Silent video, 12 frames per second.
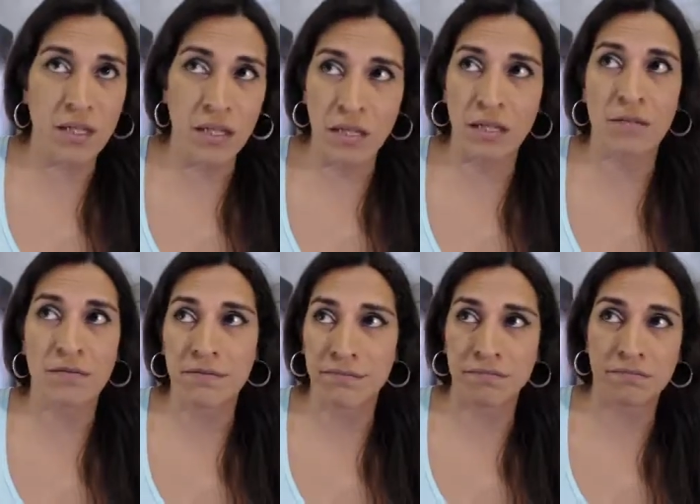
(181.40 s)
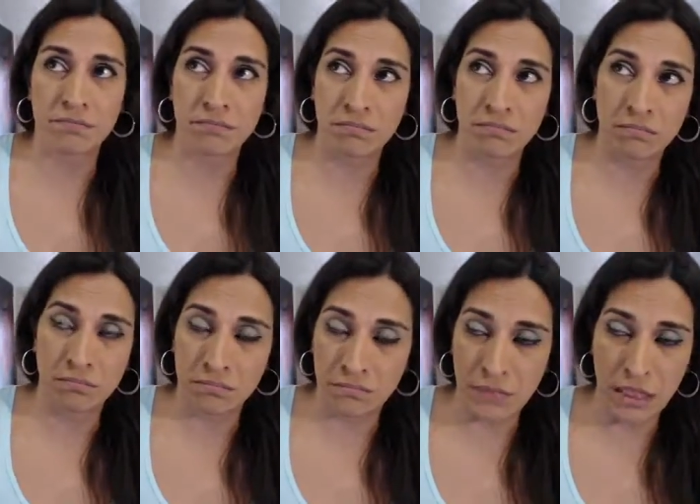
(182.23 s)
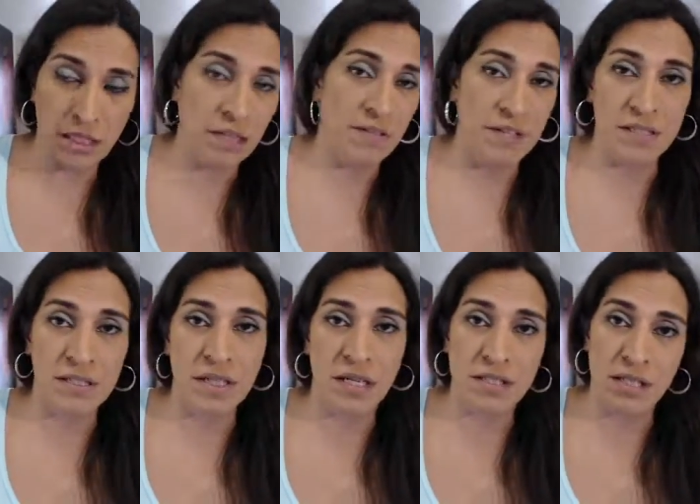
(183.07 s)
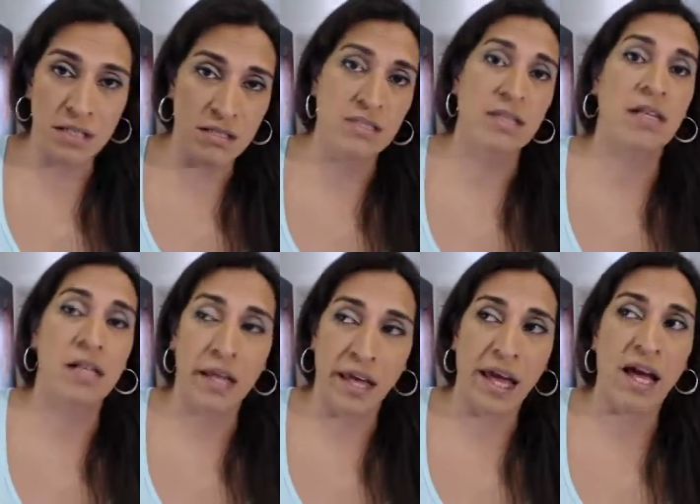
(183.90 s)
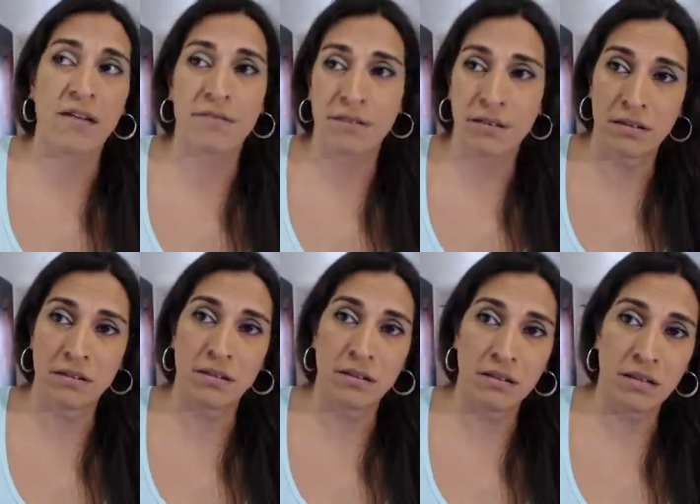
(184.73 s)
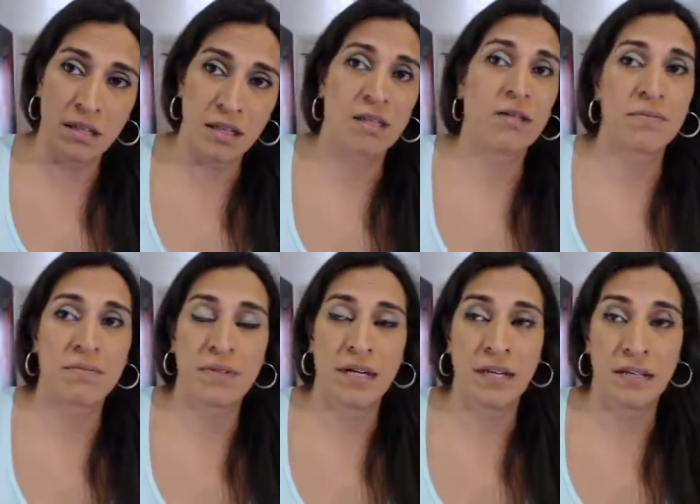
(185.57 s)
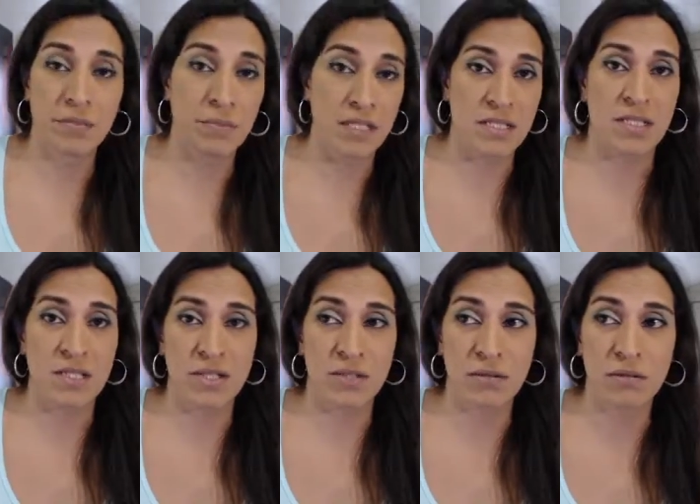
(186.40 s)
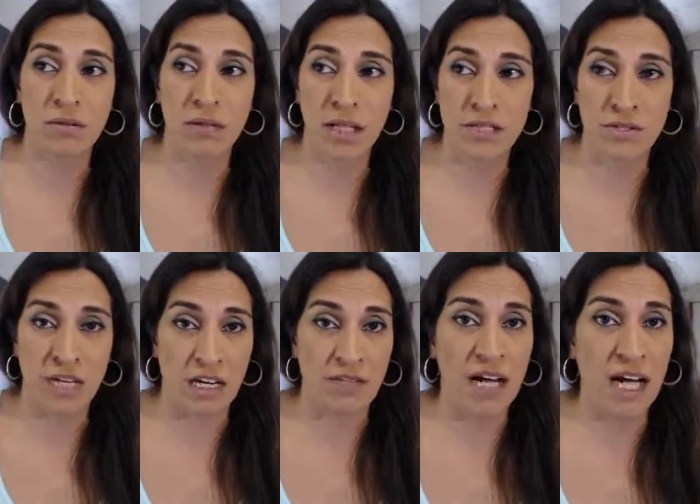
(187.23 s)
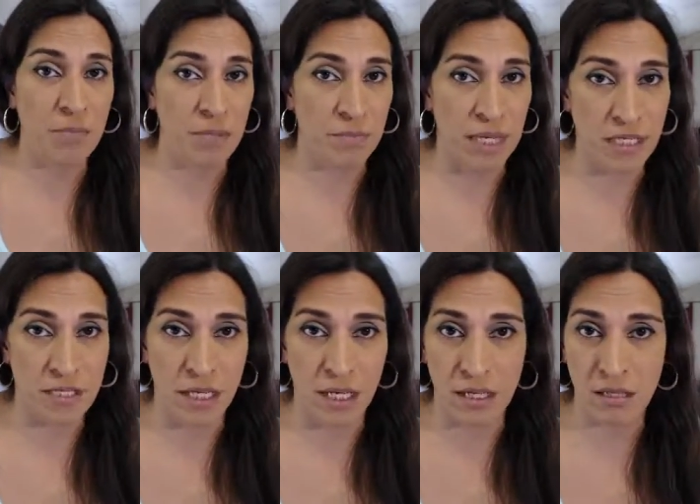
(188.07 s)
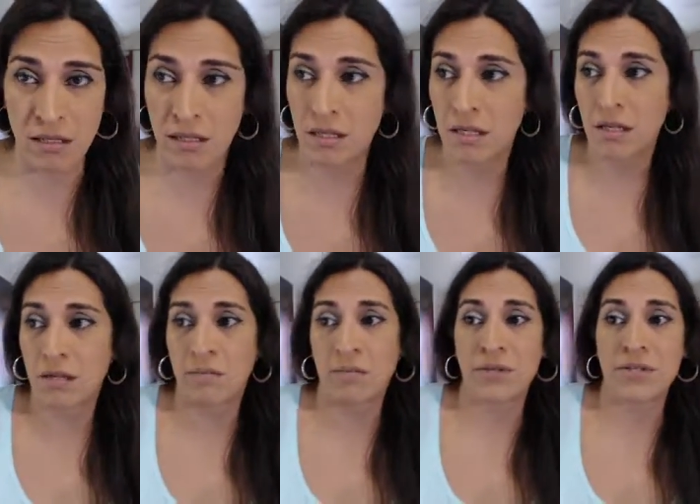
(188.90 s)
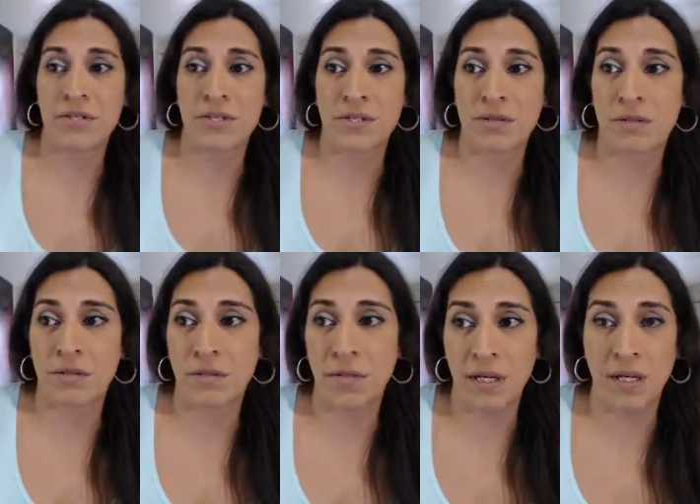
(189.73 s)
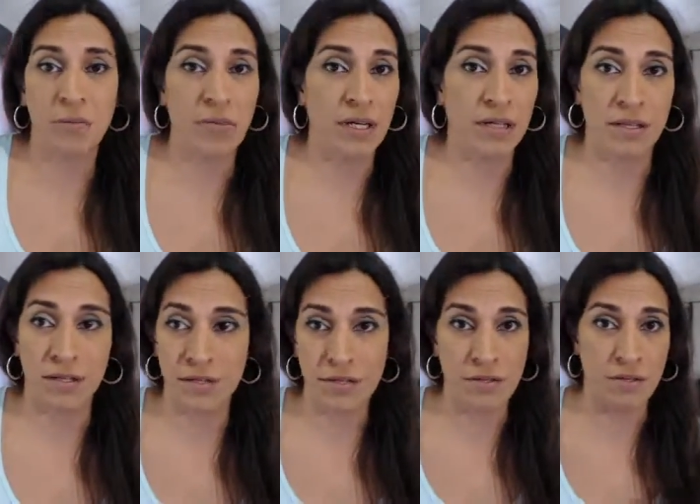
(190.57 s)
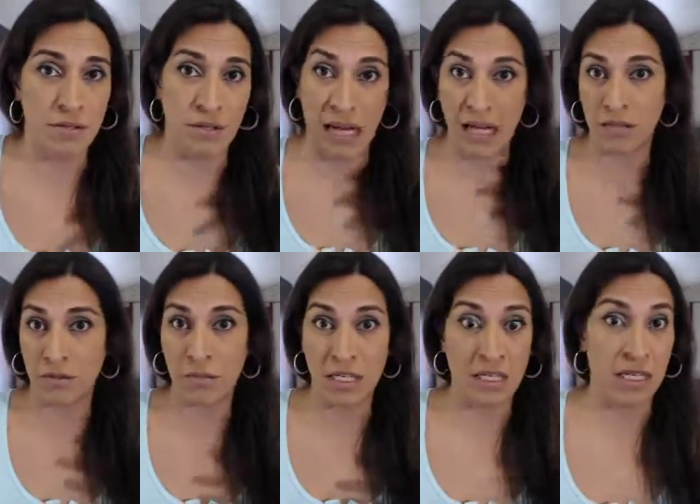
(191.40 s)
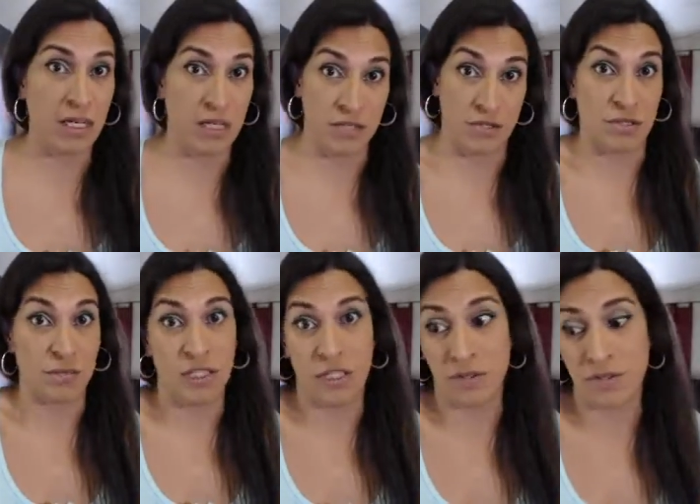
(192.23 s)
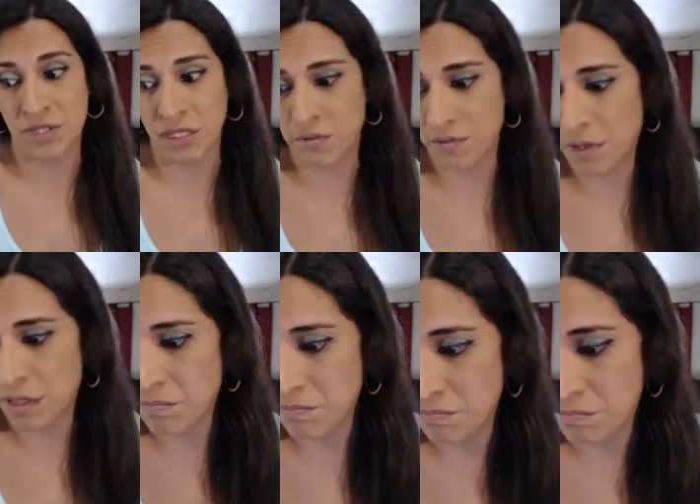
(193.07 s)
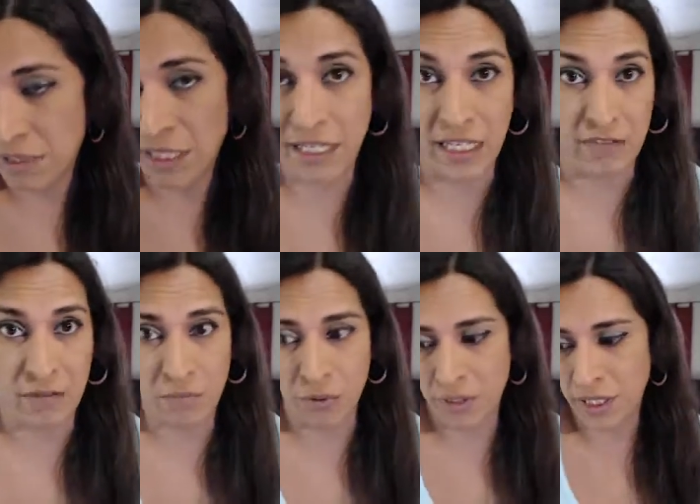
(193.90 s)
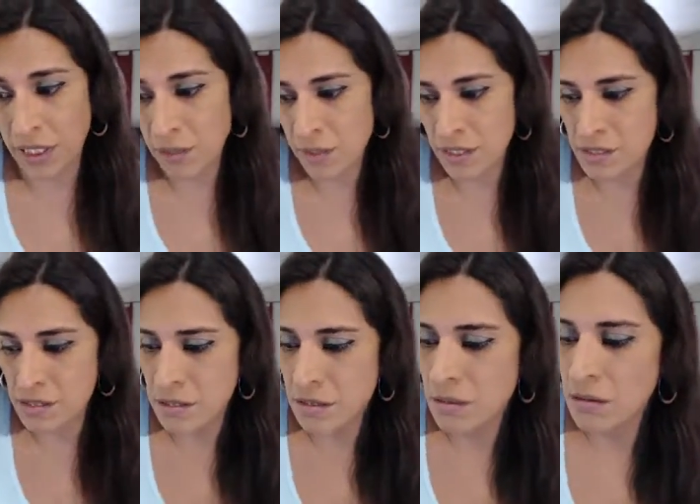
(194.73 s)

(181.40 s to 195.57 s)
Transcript: a lot of a lot of exercise and still have a lot of a lot of breast tissue, unless you have hypermastia, which to begin with you had to be like extremely huge at at, at any given point anyways.